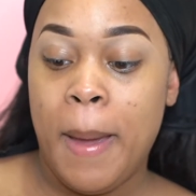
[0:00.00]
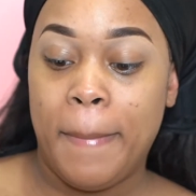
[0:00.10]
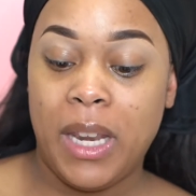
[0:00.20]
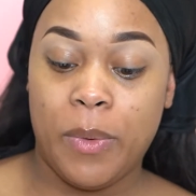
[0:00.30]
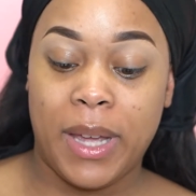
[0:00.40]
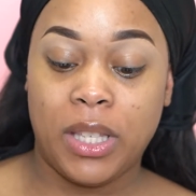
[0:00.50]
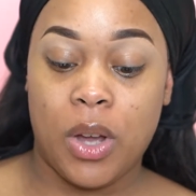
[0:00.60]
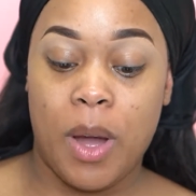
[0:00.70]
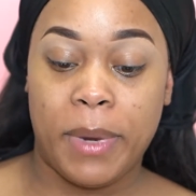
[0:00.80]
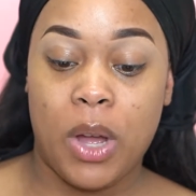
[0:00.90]
But anyway,
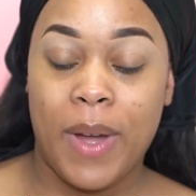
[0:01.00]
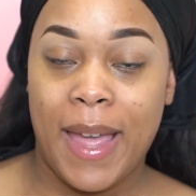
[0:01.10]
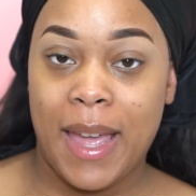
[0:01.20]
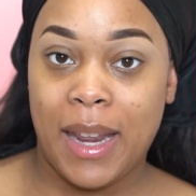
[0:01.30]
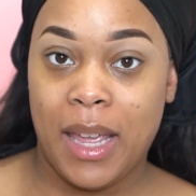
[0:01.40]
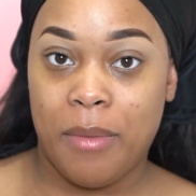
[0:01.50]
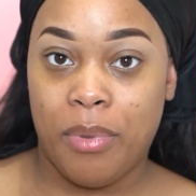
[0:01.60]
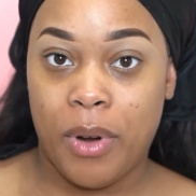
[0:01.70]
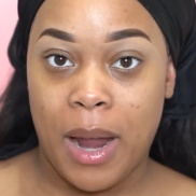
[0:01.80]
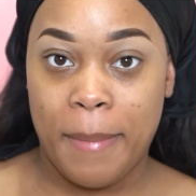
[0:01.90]
so I'm gonna go ahead and
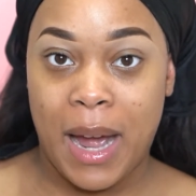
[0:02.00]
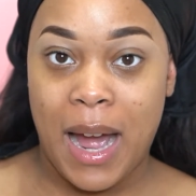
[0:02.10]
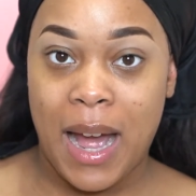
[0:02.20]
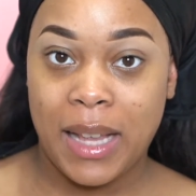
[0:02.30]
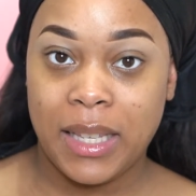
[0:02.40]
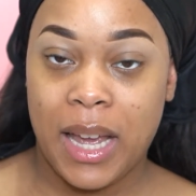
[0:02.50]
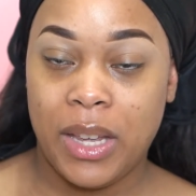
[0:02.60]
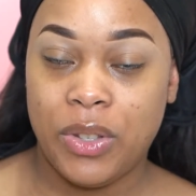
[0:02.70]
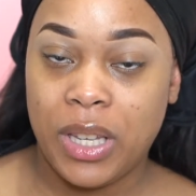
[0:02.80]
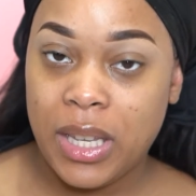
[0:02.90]
prime my eyes.
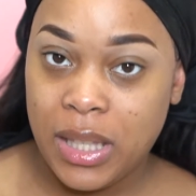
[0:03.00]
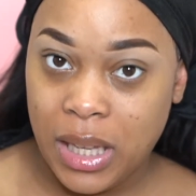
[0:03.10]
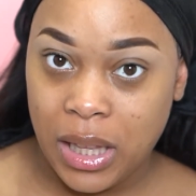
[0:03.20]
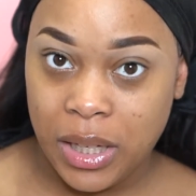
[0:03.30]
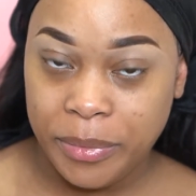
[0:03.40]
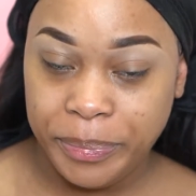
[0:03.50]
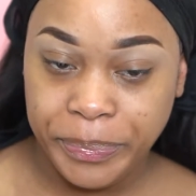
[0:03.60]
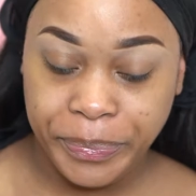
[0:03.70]
I use a concealer.